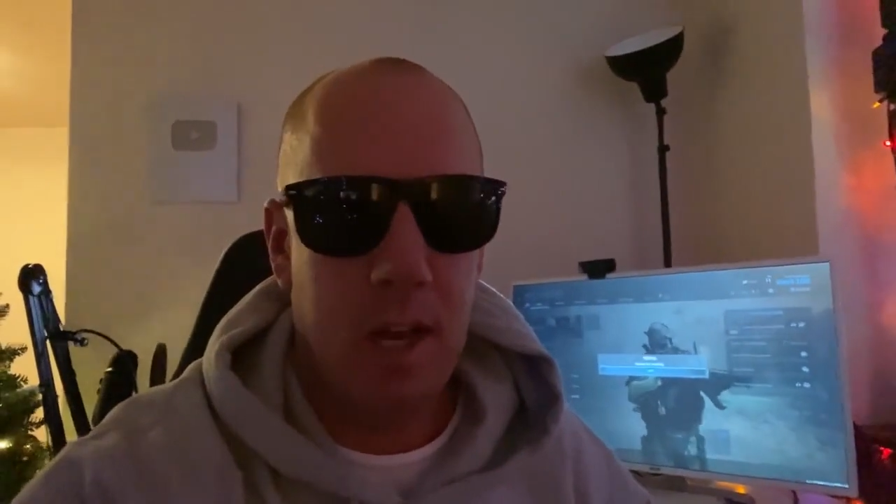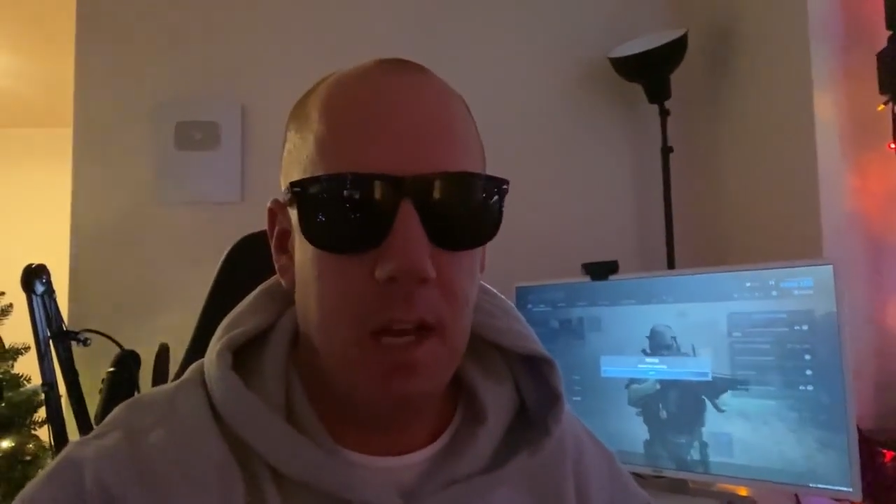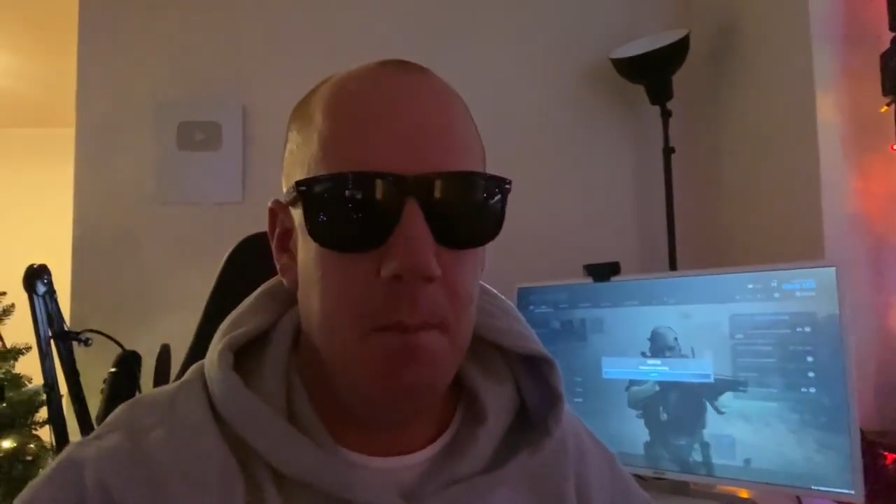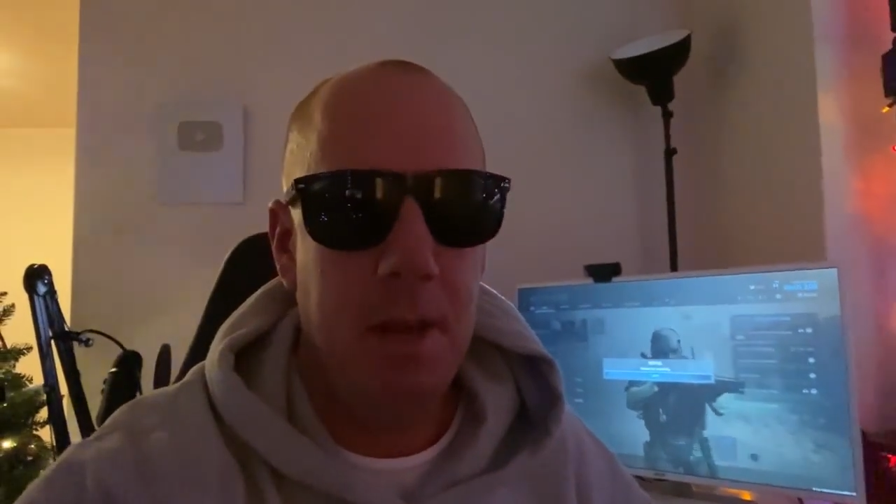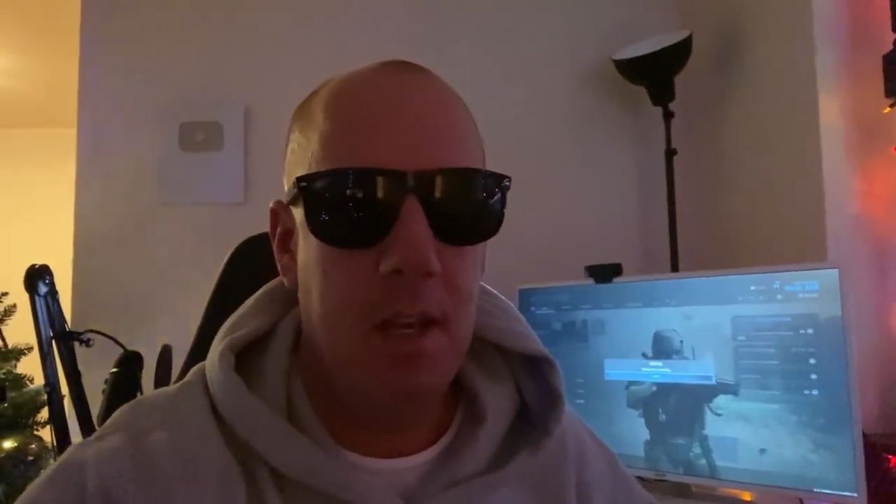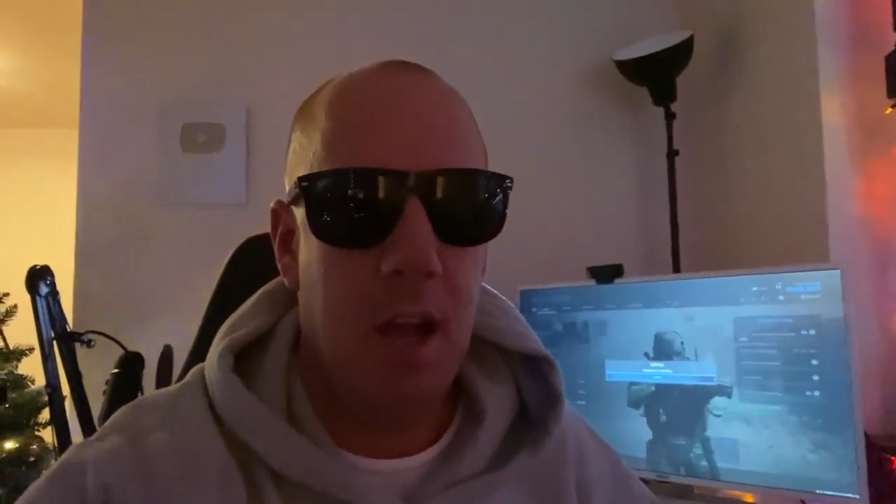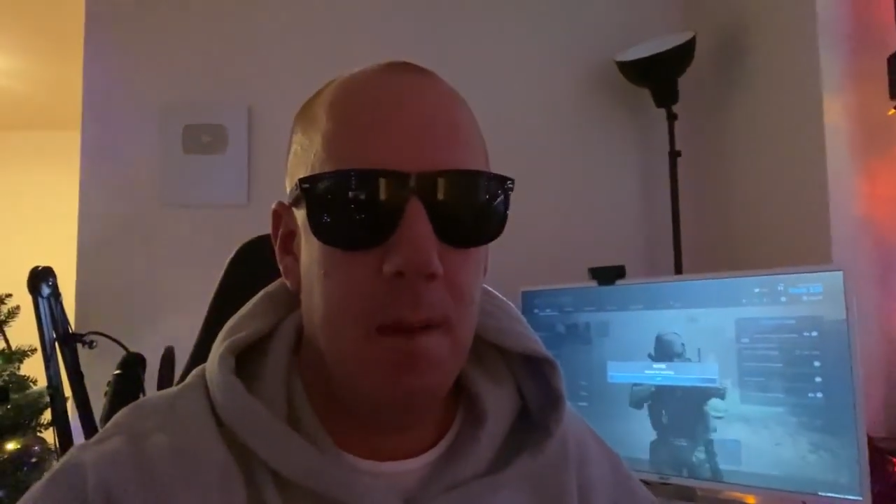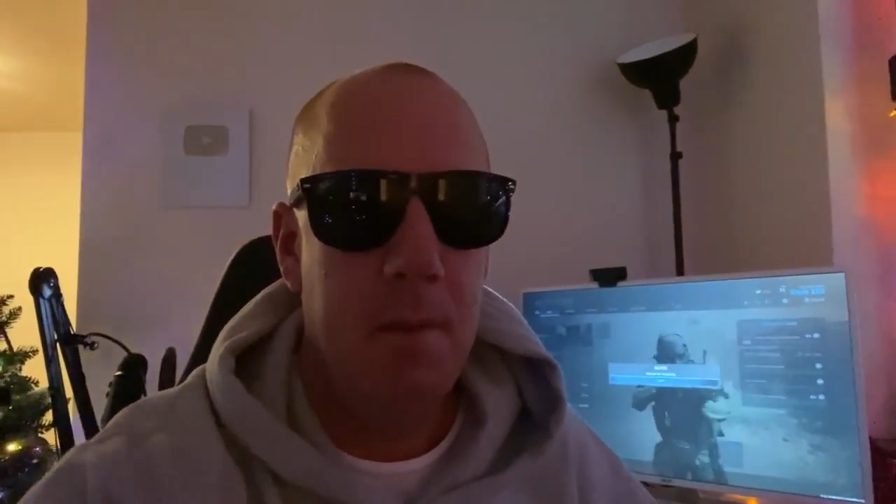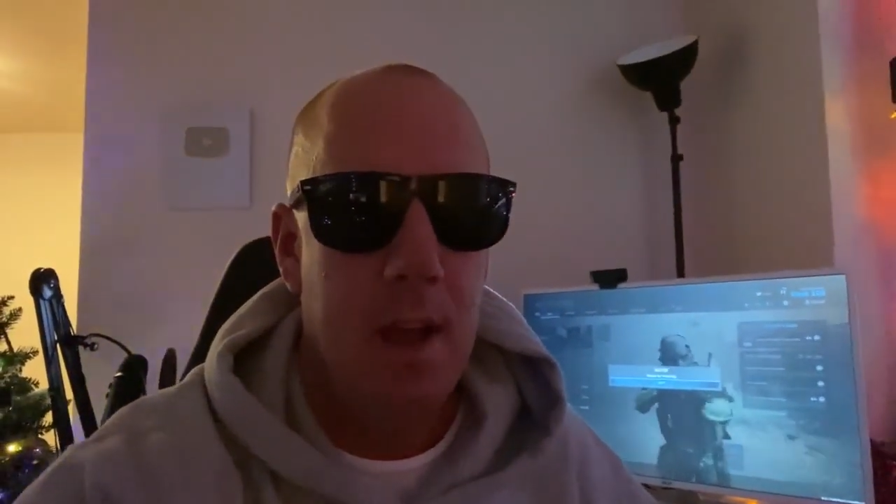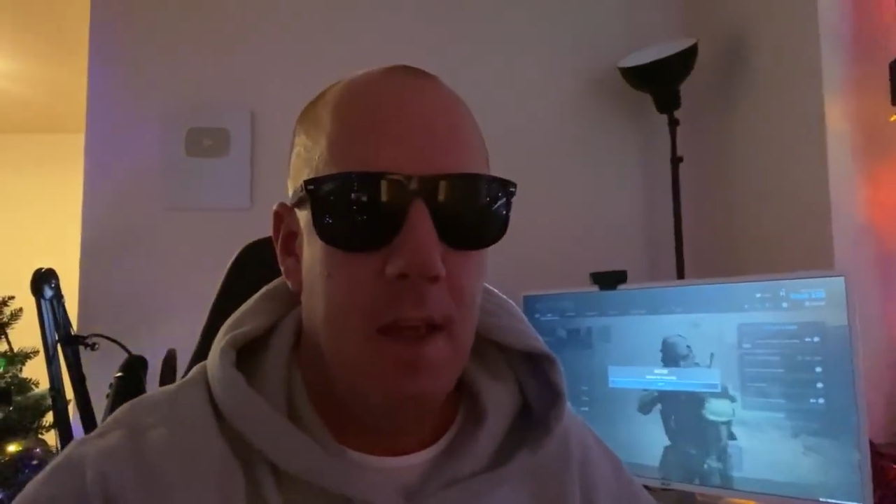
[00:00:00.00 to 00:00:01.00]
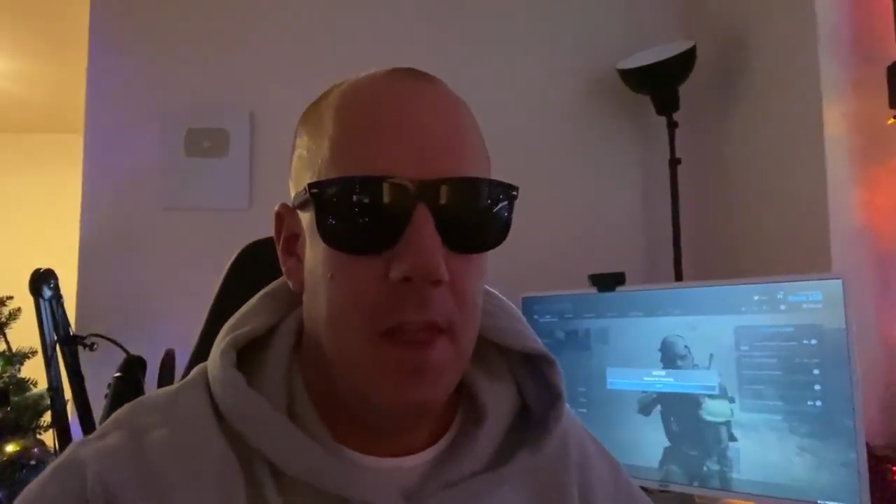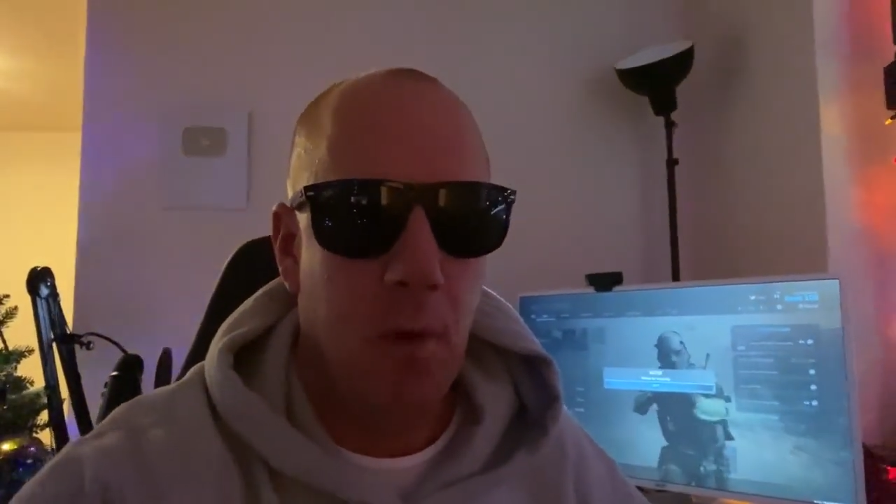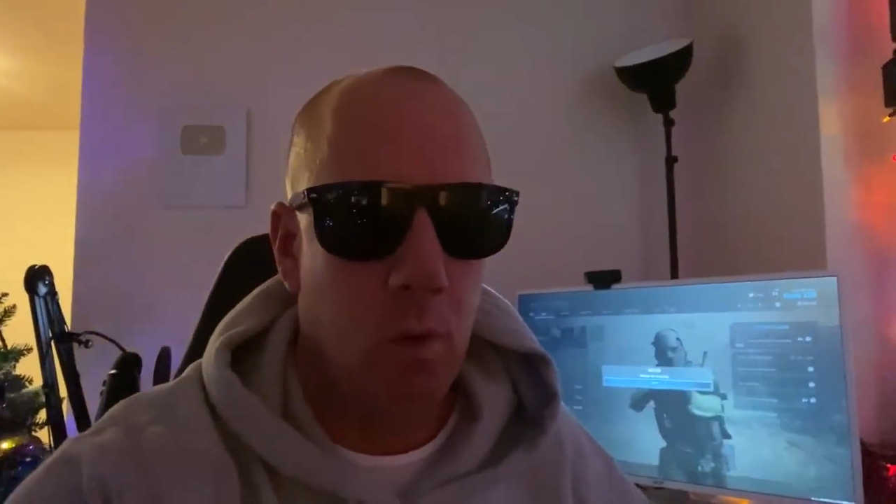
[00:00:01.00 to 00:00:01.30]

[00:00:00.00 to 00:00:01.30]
And in the meantime, they